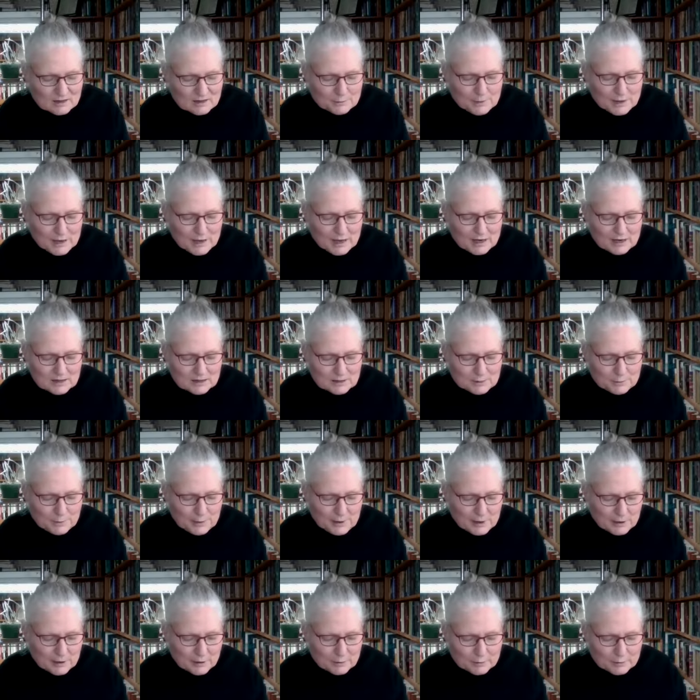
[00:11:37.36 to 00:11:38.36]
The man in the
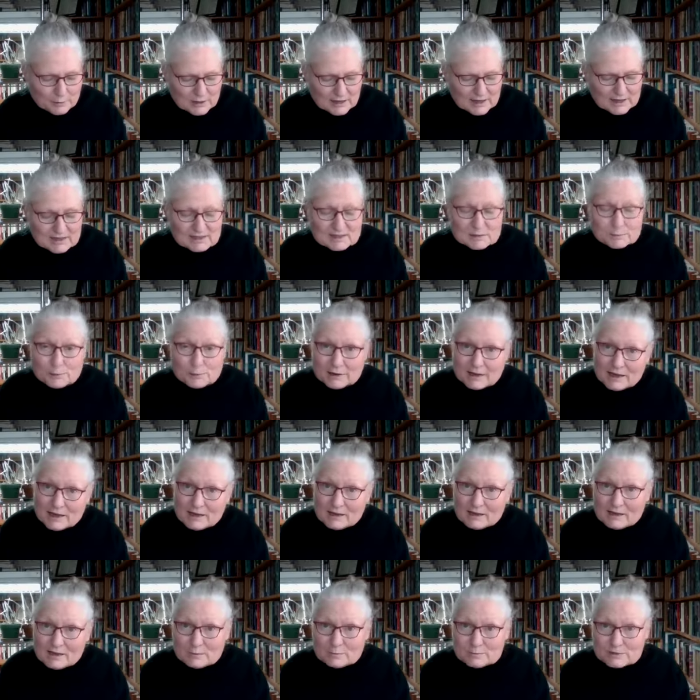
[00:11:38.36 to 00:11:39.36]
parable
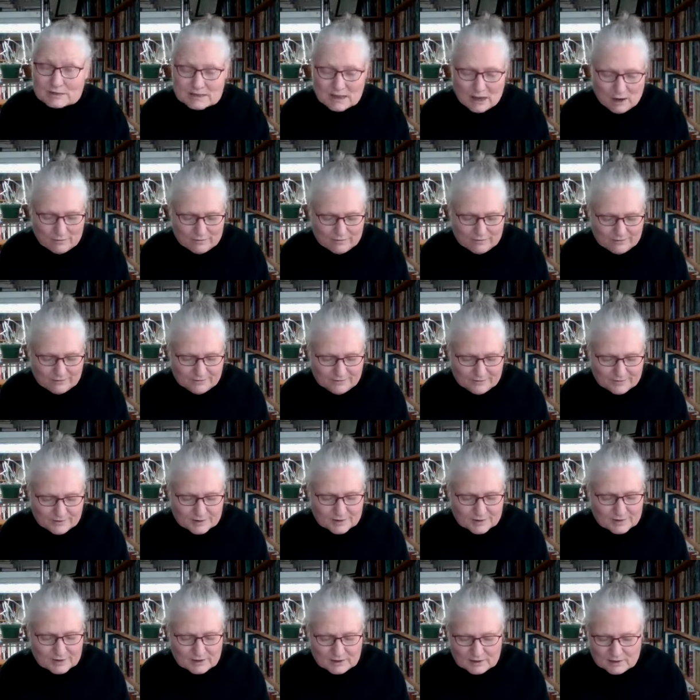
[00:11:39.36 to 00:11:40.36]
explained himself
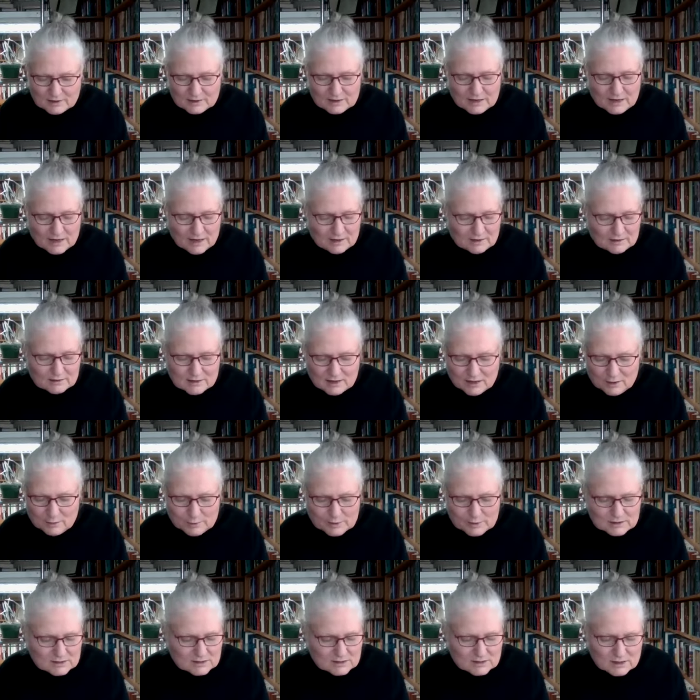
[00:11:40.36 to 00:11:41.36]
that there
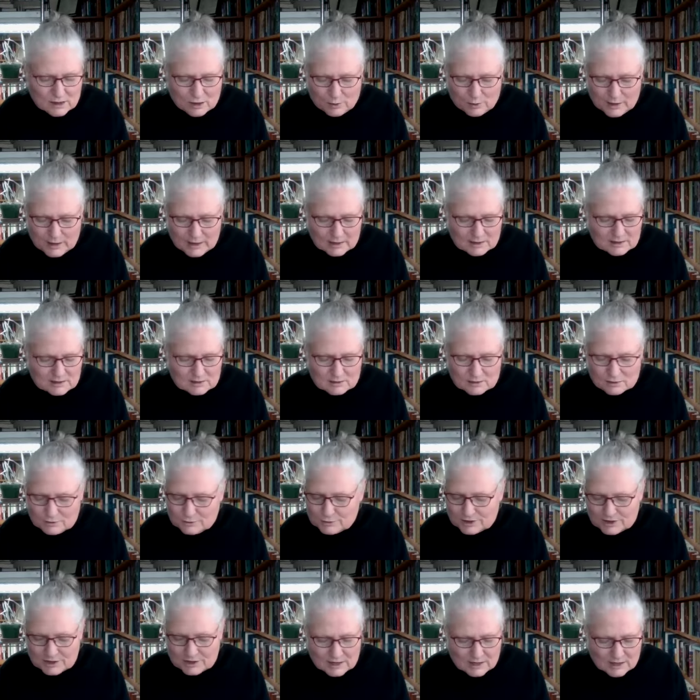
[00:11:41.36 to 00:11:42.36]
was no
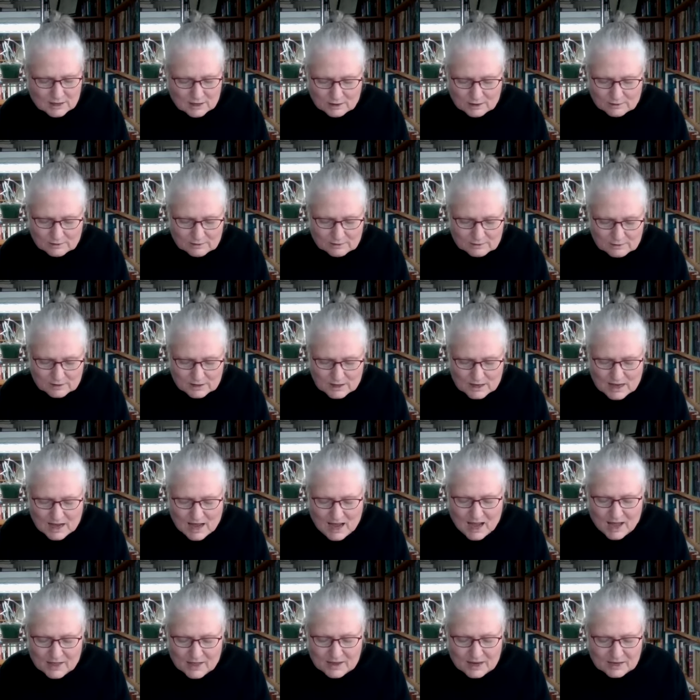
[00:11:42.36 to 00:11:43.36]
exclusion here
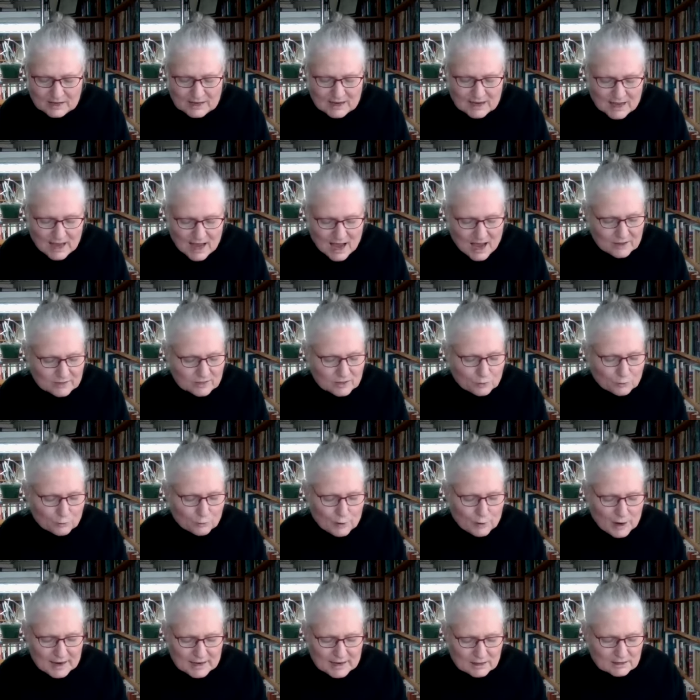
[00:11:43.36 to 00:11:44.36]
and that he had the
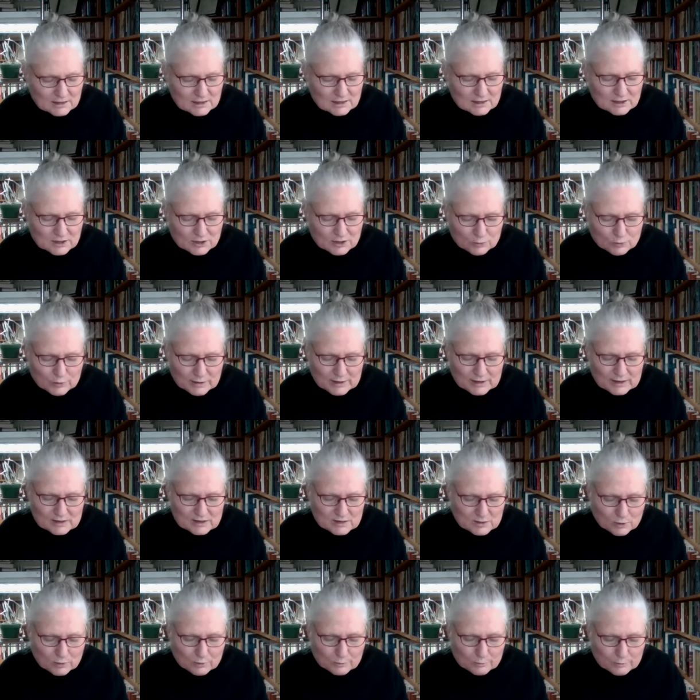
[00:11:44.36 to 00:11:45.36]
right to do with
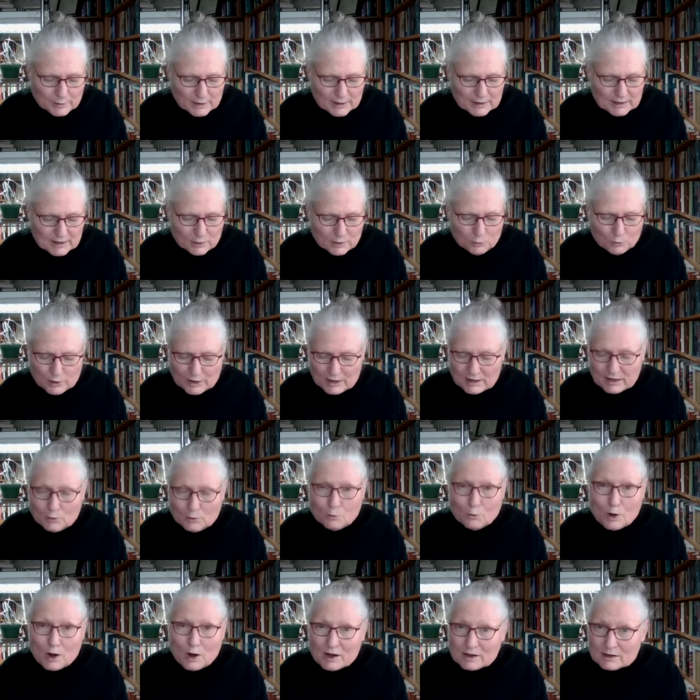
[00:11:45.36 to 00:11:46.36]
his own money what he
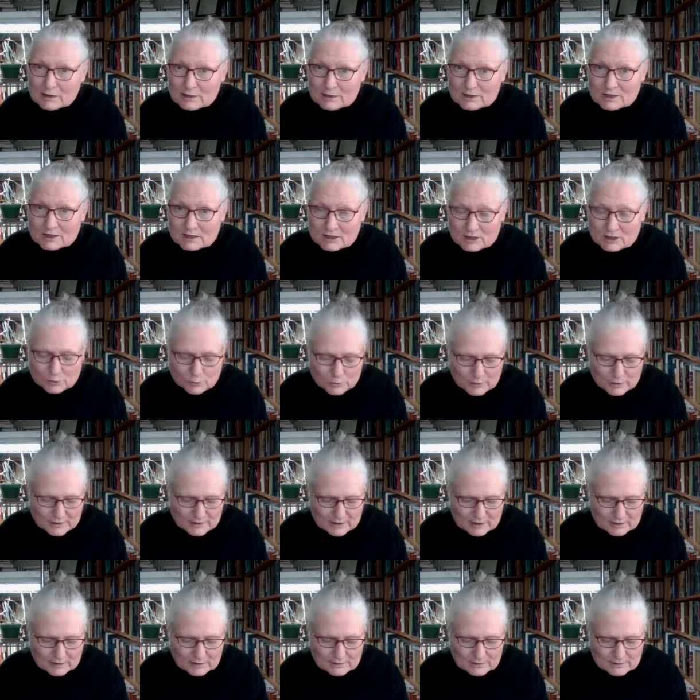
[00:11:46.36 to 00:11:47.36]
wanted to do with
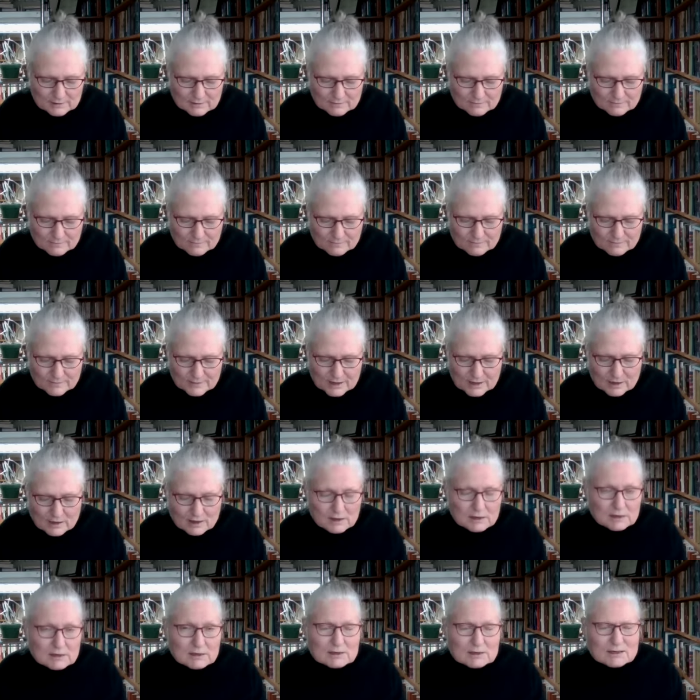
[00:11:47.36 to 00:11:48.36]
it.
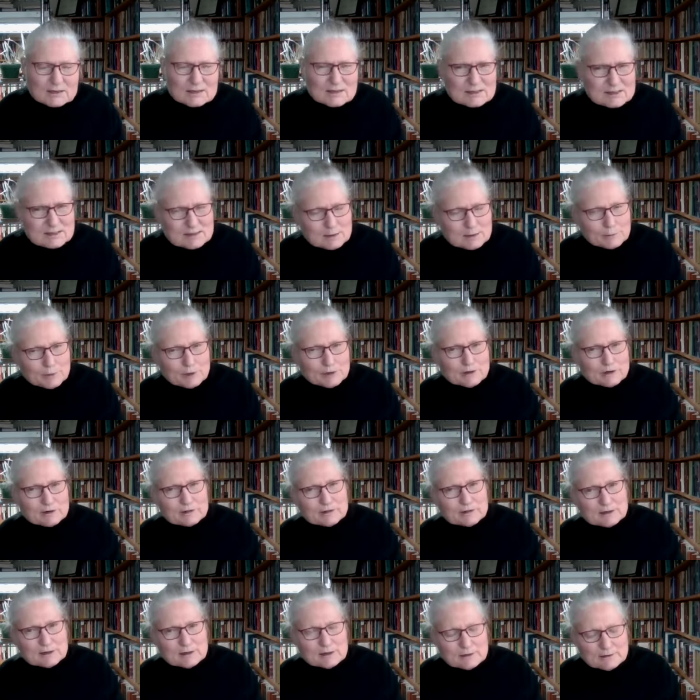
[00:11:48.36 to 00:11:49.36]

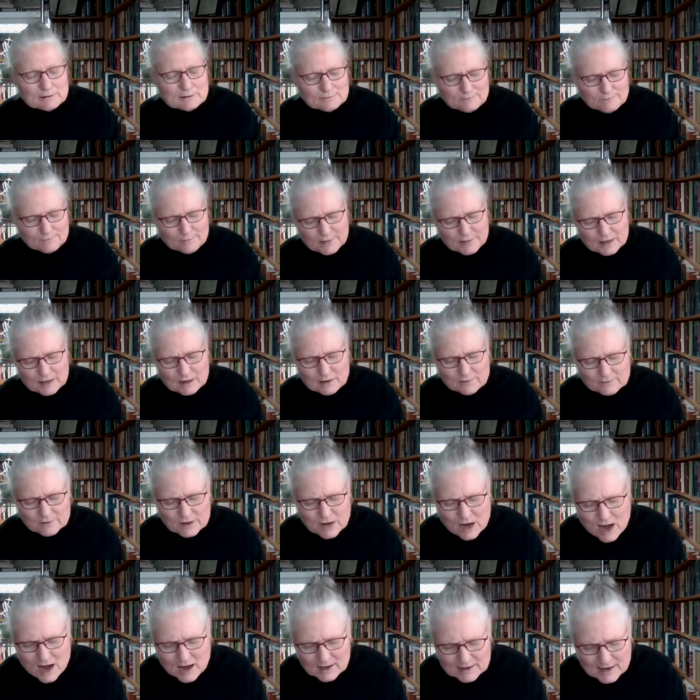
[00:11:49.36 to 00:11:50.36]
Similarly, if
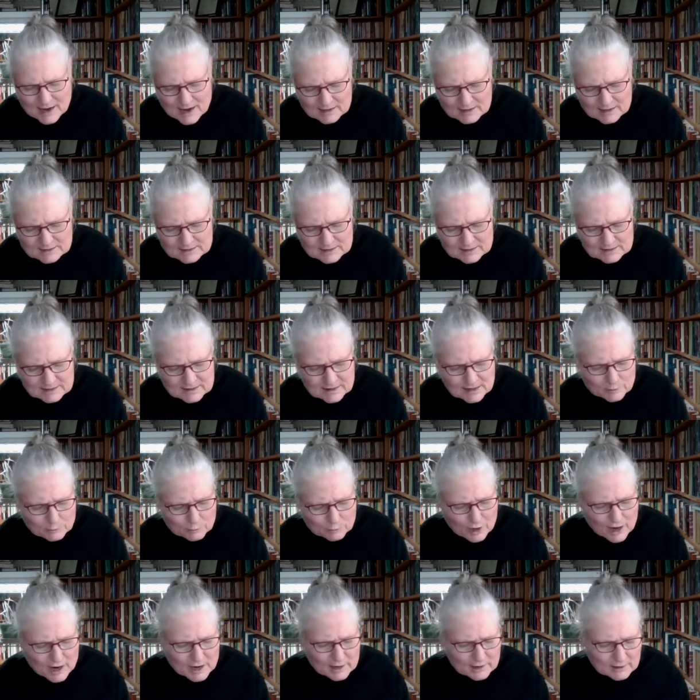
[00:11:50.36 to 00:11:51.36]
God has the
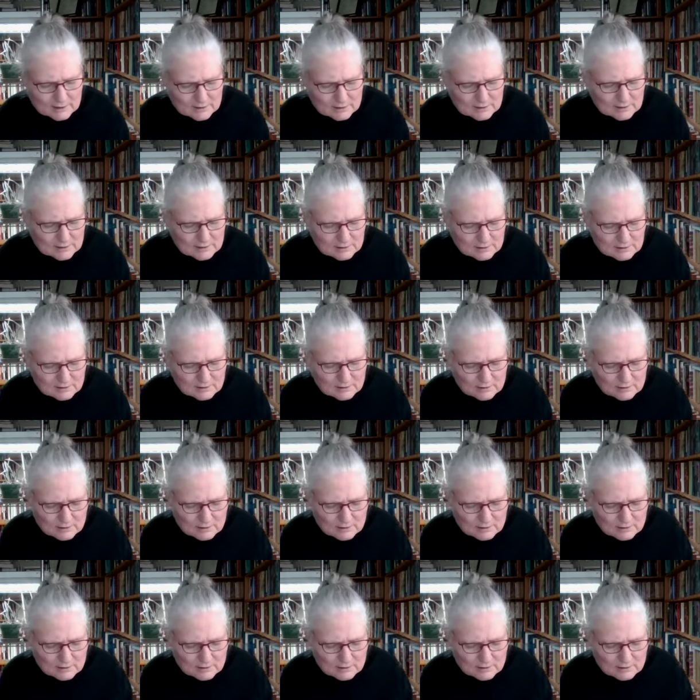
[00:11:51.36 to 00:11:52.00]
same right,